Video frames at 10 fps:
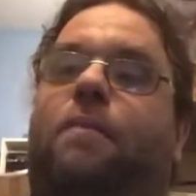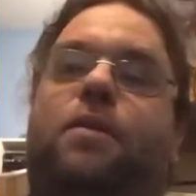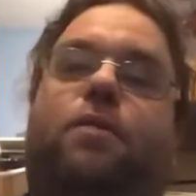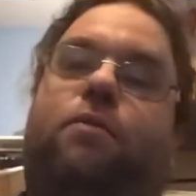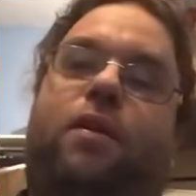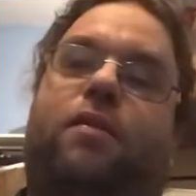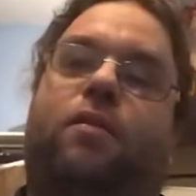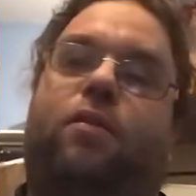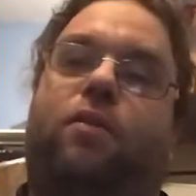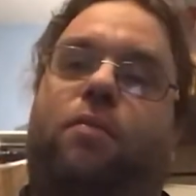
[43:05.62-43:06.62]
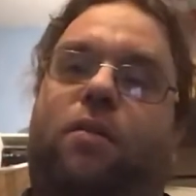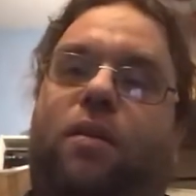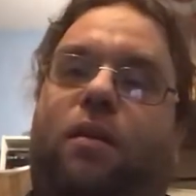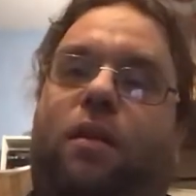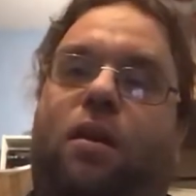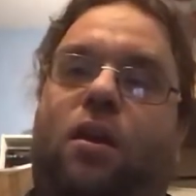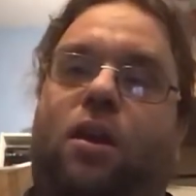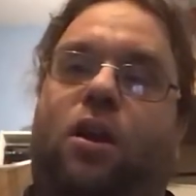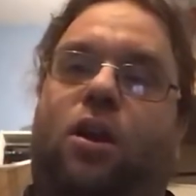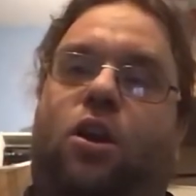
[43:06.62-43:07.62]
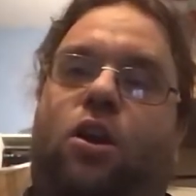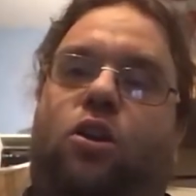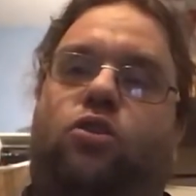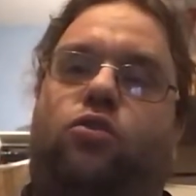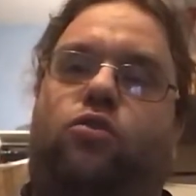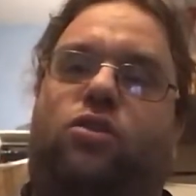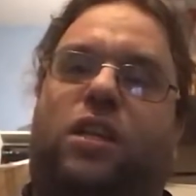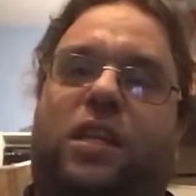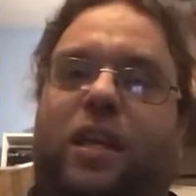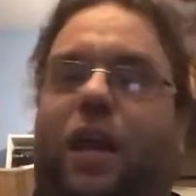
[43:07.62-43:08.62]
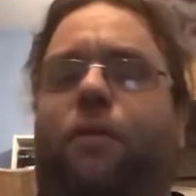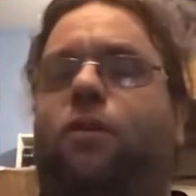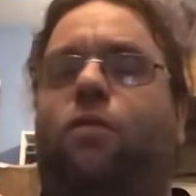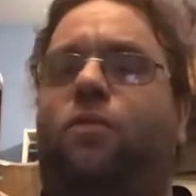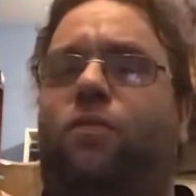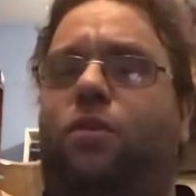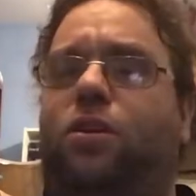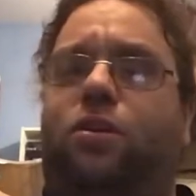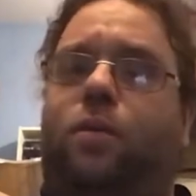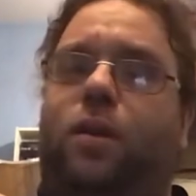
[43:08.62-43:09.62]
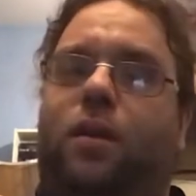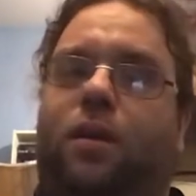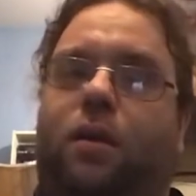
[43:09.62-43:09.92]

great scenario breaker to just carry on with what you're doing.